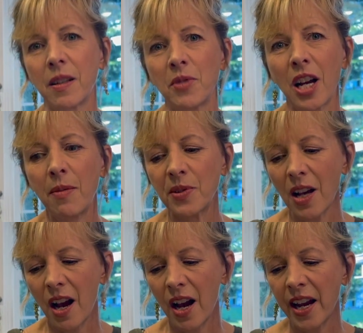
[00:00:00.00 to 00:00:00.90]
sometimes
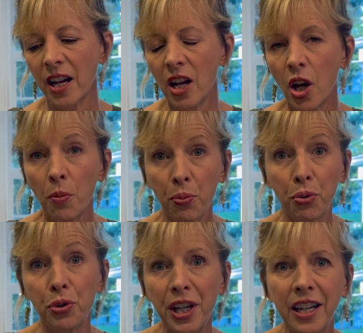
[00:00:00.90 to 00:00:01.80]
I
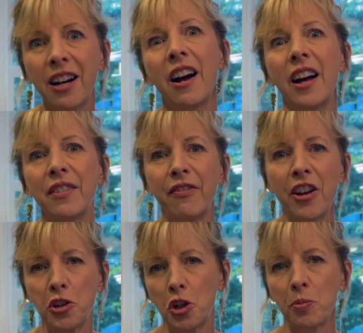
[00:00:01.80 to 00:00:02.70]
pre-cut
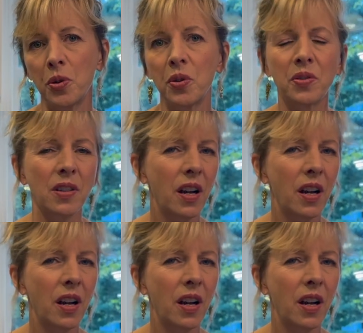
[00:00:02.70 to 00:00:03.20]
vegetables,